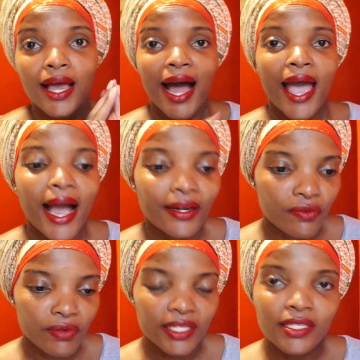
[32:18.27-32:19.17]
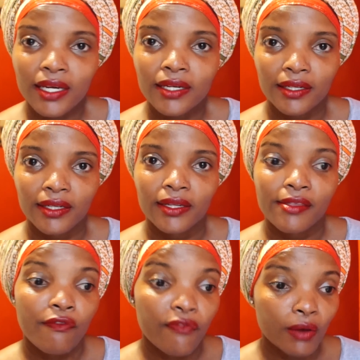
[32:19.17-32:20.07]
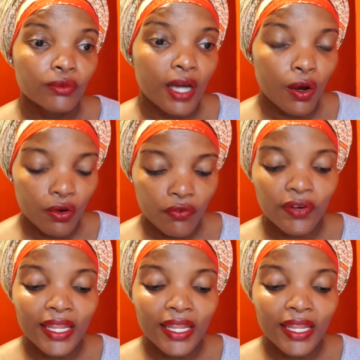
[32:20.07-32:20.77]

I had written the founder of